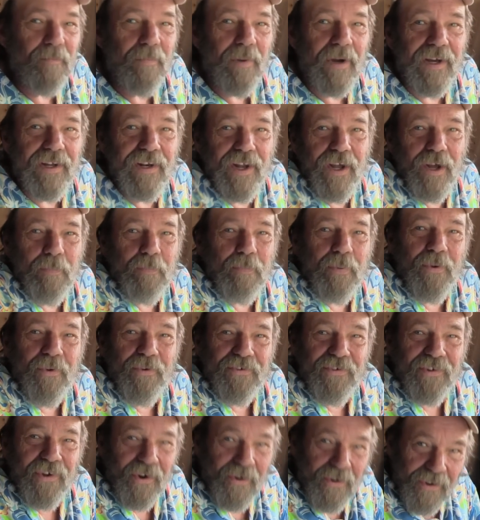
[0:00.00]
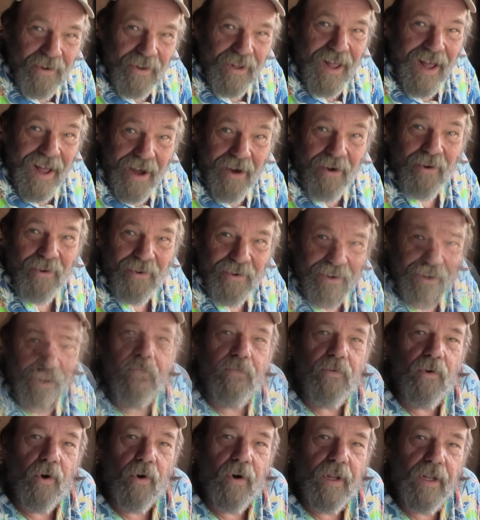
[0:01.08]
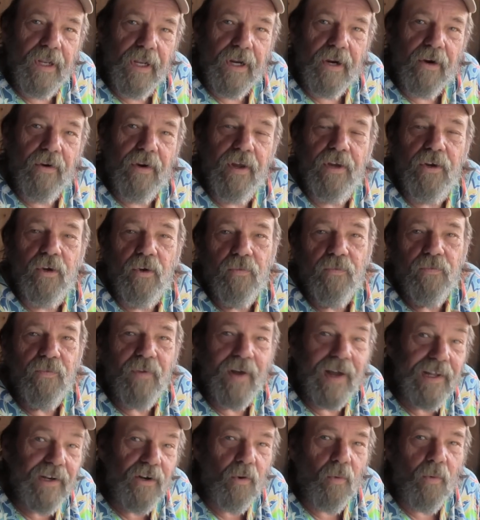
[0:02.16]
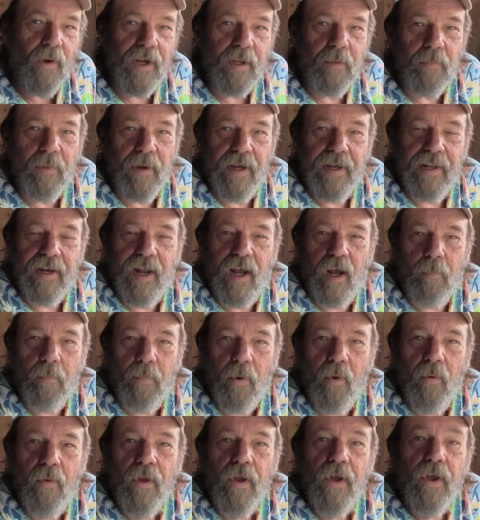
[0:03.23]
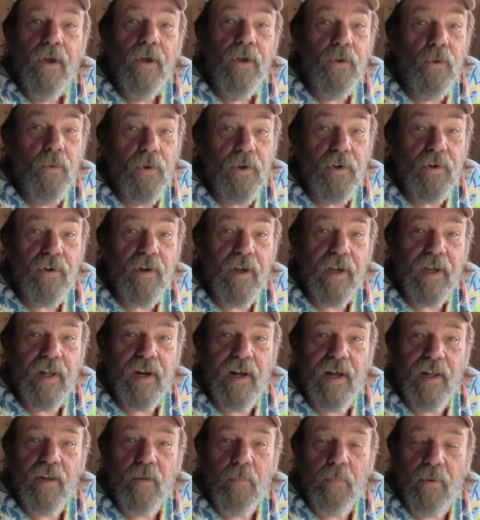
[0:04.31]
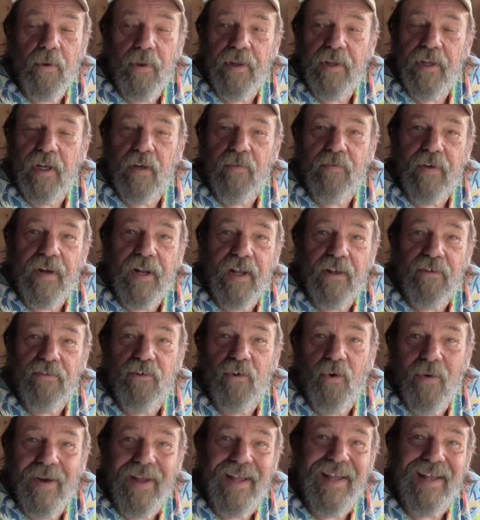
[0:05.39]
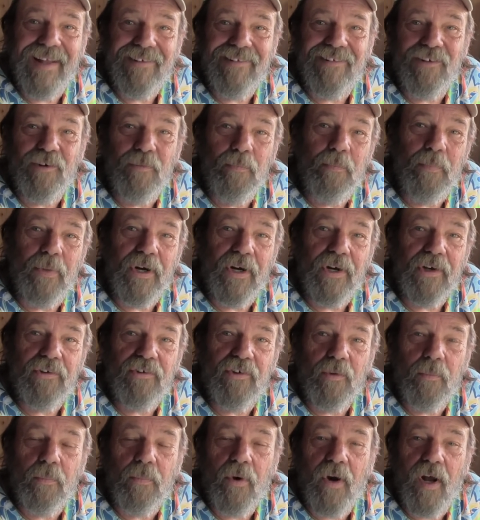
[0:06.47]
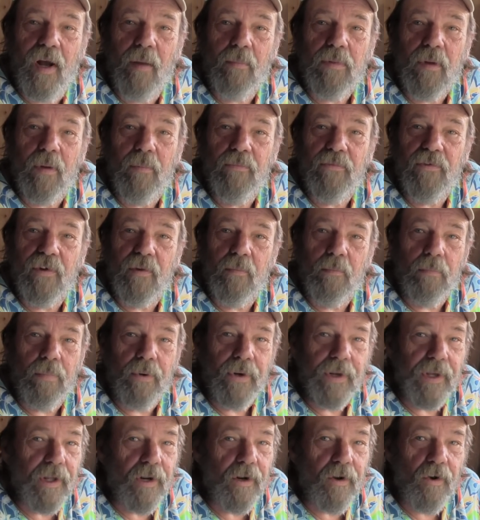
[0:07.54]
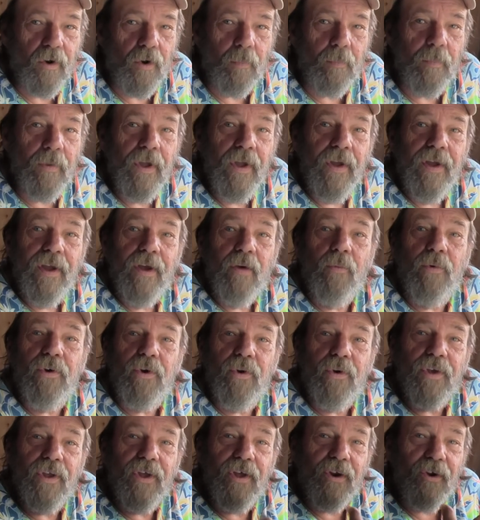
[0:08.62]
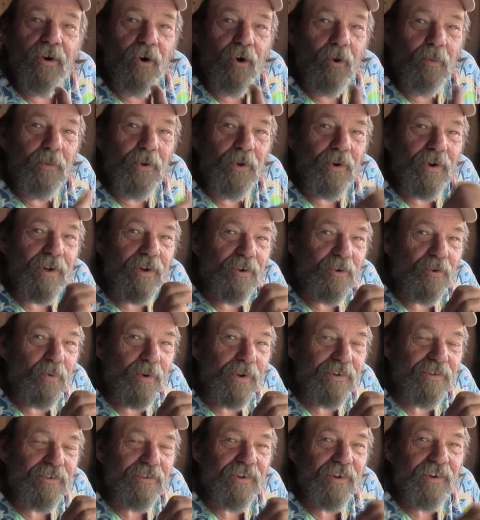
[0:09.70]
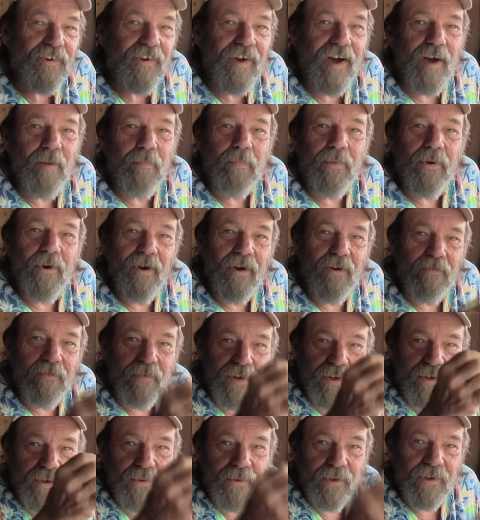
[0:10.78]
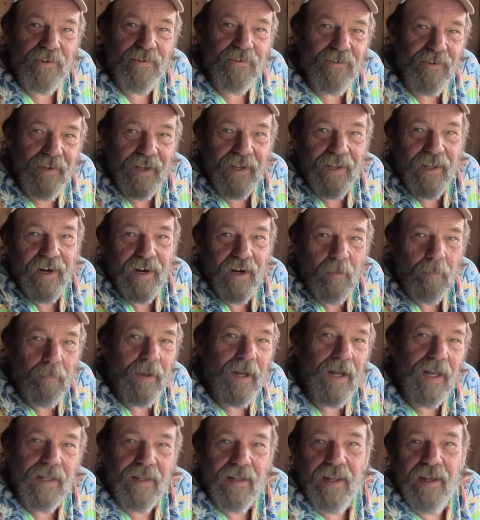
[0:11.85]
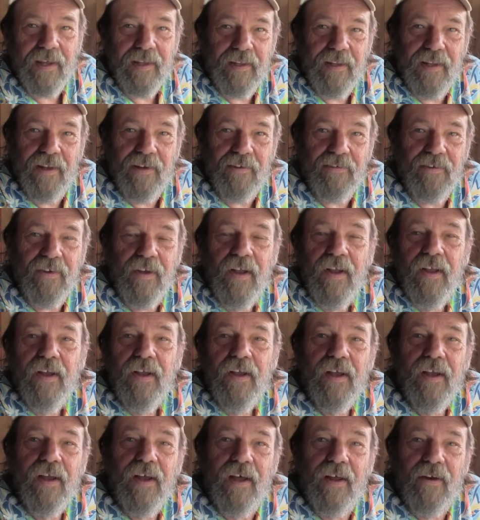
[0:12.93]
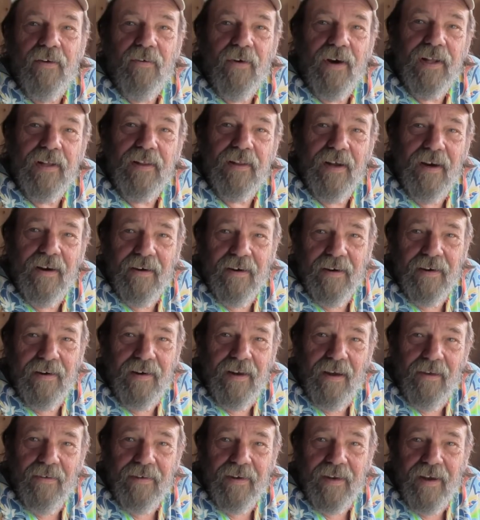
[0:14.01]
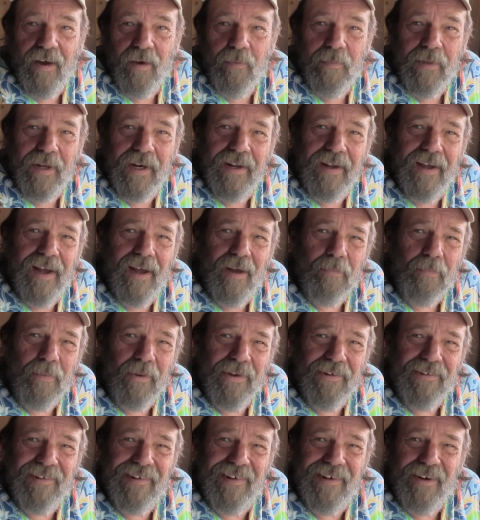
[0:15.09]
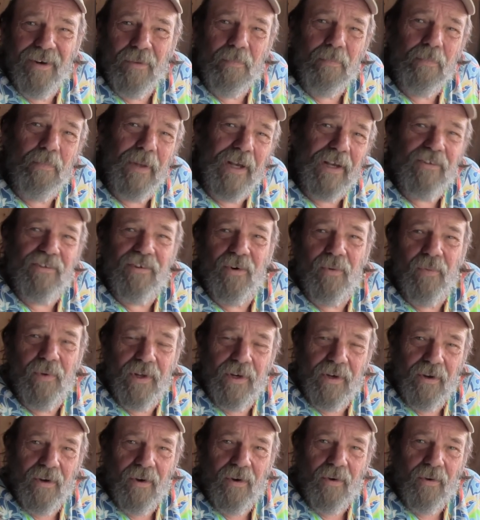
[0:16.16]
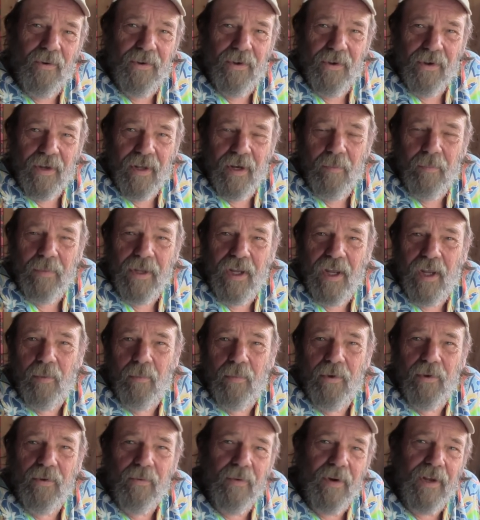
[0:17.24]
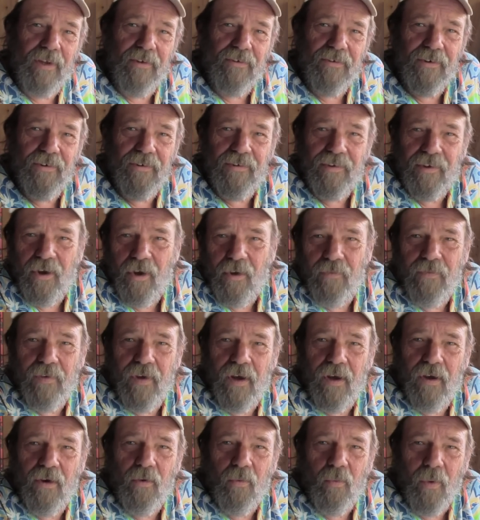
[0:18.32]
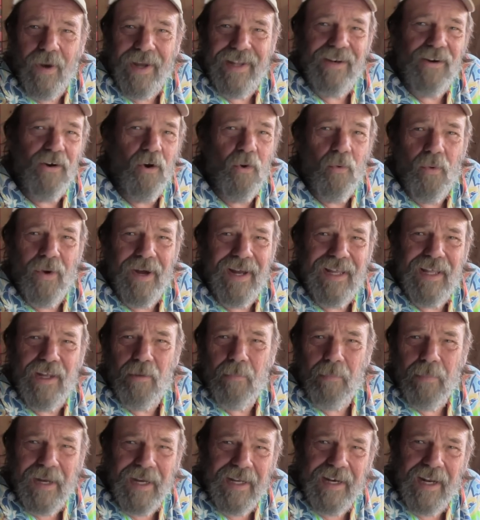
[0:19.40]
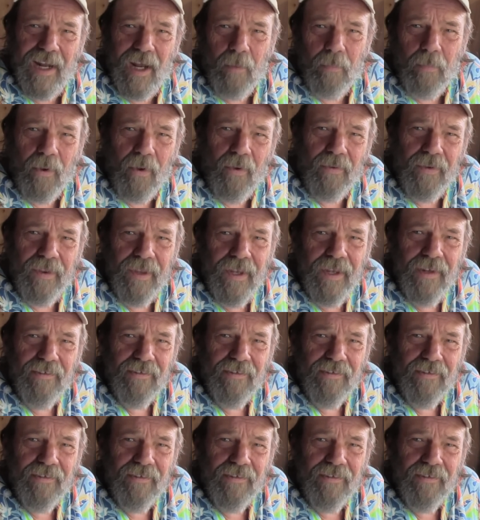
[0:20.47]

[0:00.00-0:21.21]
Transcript: Pineapples are allowed. So if you're here and you find a white pineapple, you can take it on the plane if it has no ants or bugs or problems, and bring it home. When you get home, you can twist the top off and you can stick it in a pot like this. And right there in downtown Minneapolis, in your picture window, you're going to be able to raise yourself a white Hawaiian pineapple.